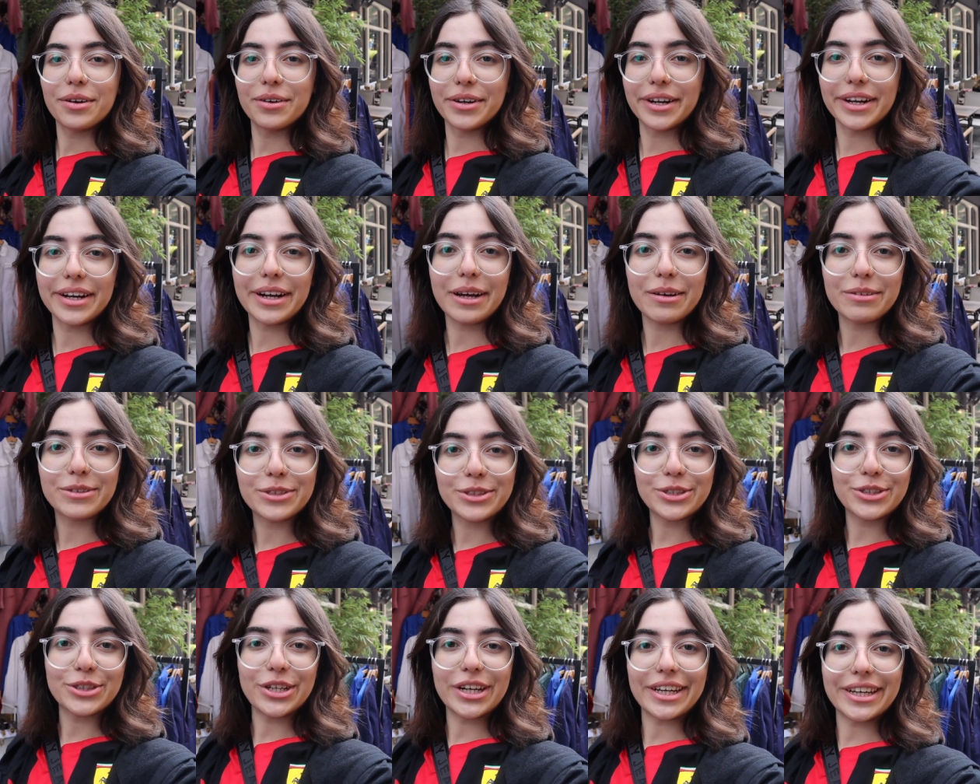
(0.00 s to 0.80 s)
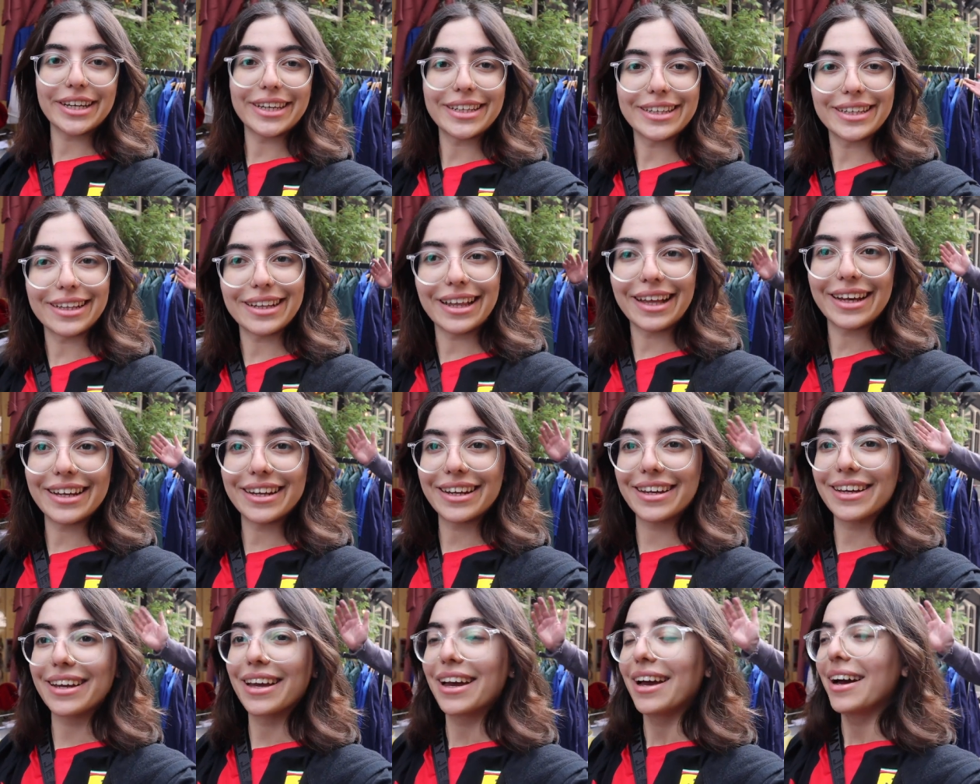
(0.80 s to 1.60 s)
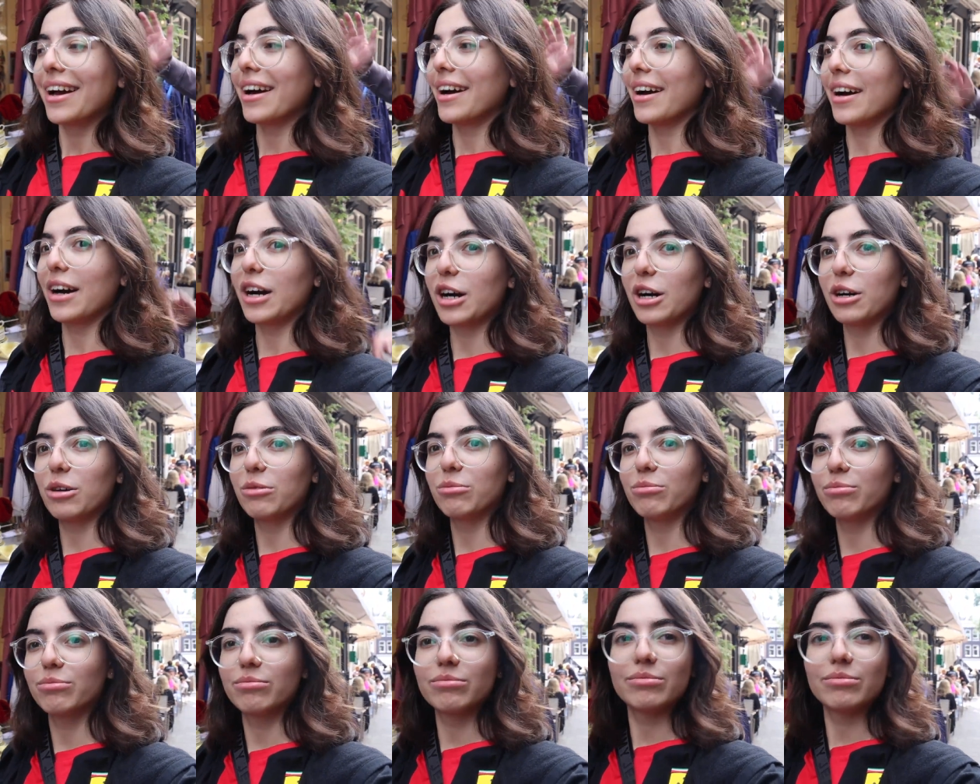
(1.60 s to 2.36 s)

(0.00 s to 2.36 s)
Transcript: Alright, I was just checking the lighting. Um,